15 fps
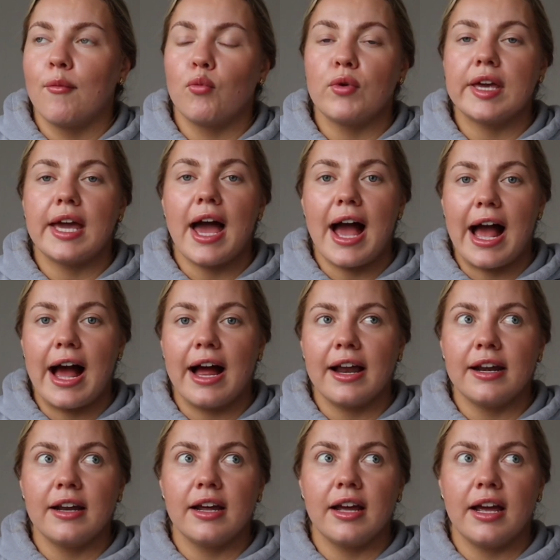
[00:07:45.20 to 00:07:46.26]
We
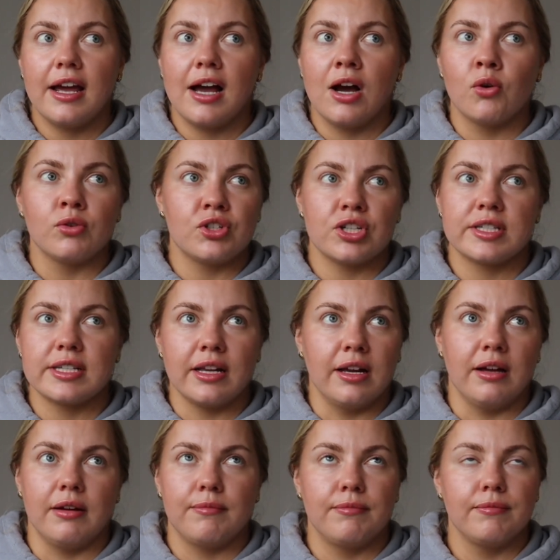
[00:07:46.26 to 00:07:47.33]
had just
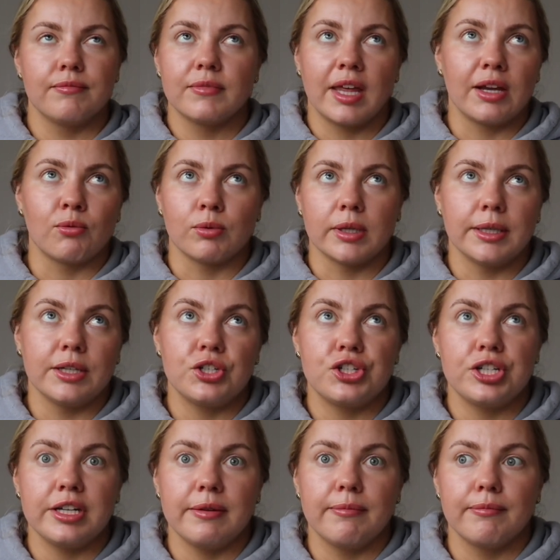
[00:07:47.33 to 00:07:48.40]
a like really
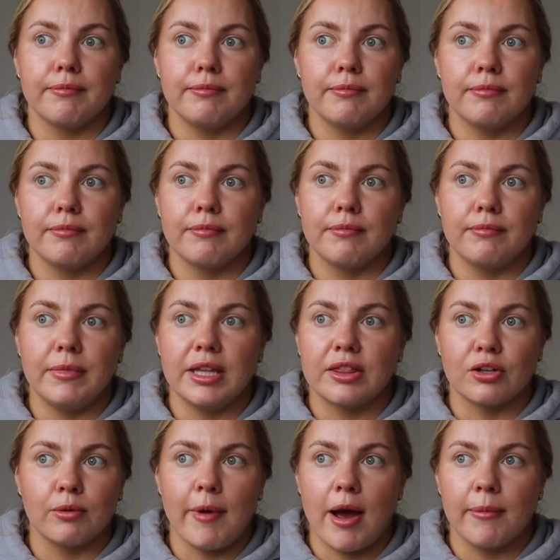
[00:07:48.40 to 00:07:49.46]
cheap meat
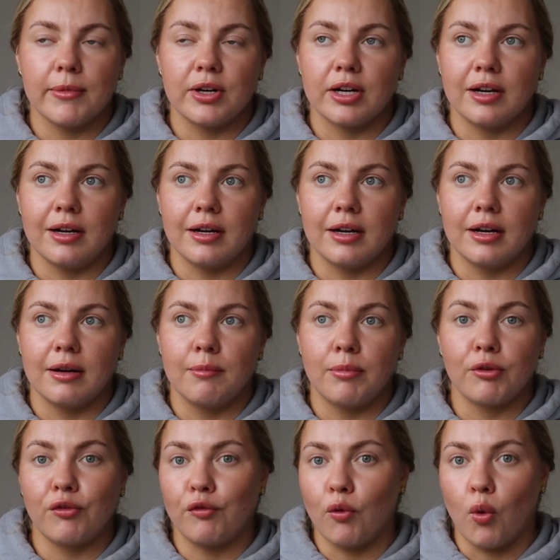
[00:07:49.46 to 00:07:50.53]
thermometer
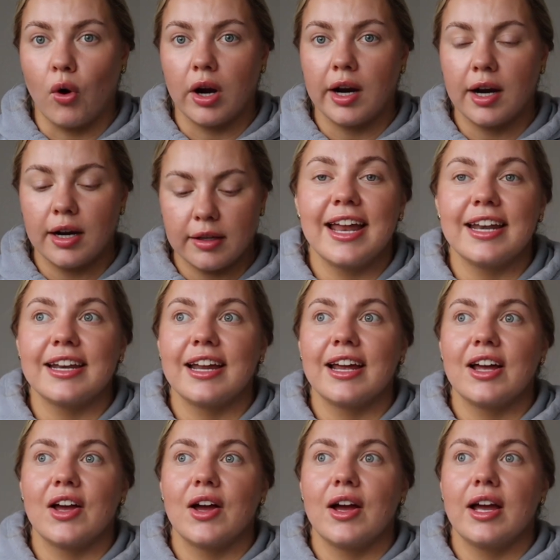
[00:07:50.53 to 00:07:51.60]
before, and
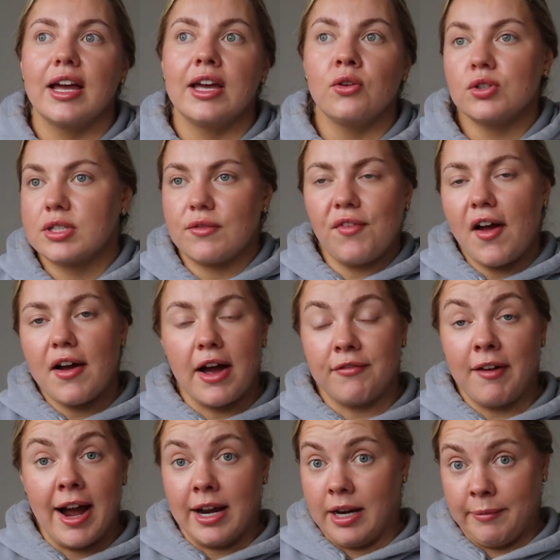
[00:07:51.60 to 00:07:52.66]
it was
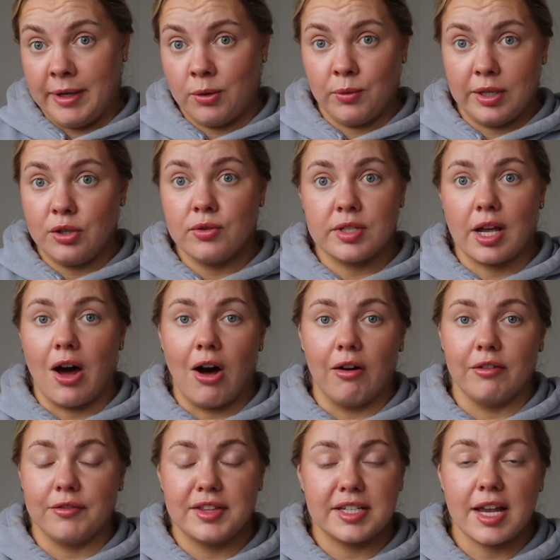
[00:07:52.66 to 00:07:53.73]
fine. I mean, we use it
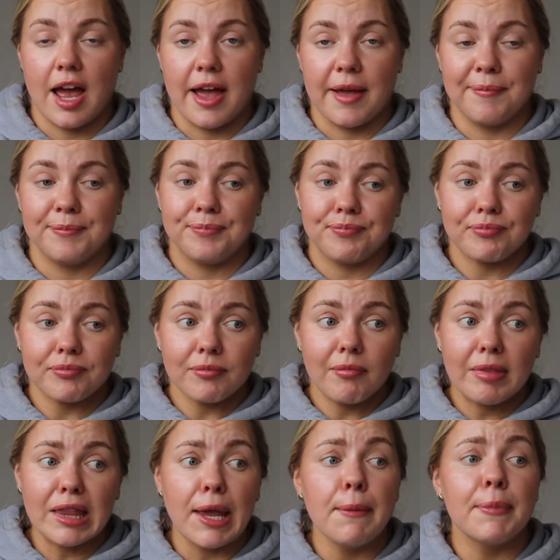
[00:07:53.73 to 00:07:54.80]
all the time.
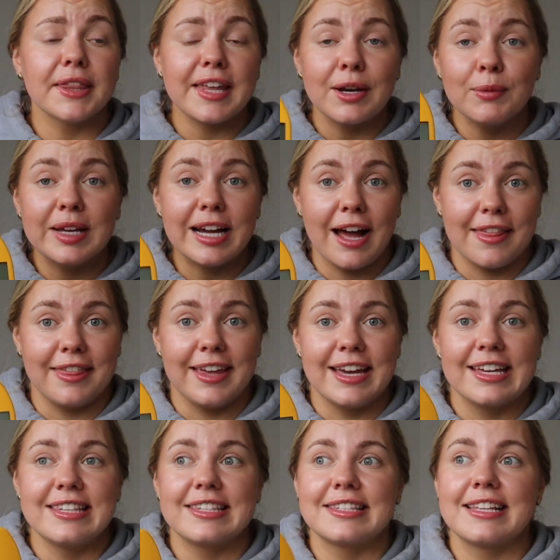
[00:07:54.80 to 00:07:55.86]
But then we got
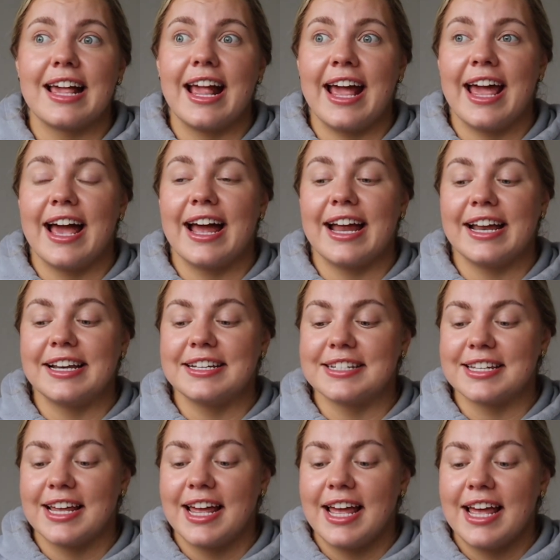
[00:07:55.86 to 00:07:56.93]
this, and
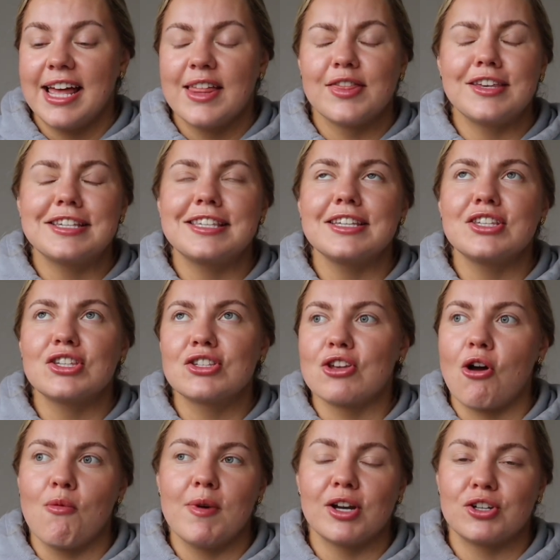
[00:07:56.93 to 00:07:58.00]
this is
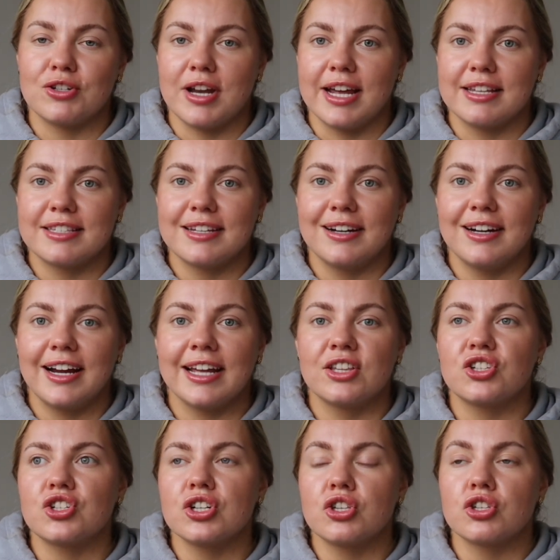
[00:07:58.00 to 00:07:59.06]
so much nicer.
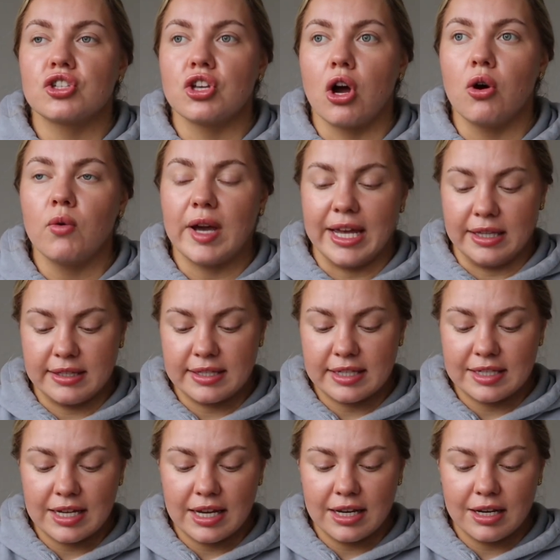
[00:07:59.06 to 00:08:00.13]
It's just so
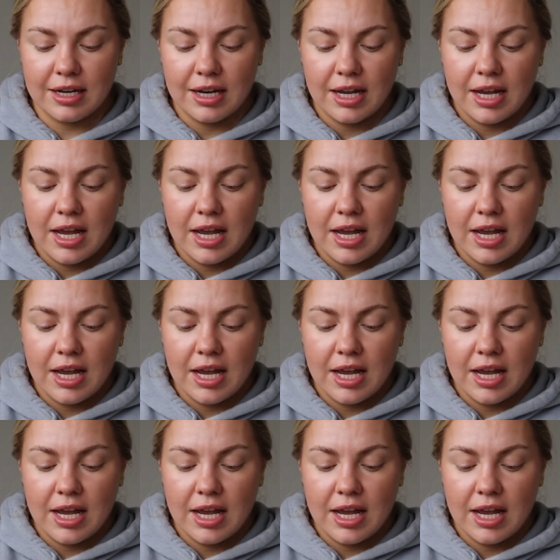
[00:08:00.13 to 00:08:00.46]
instant.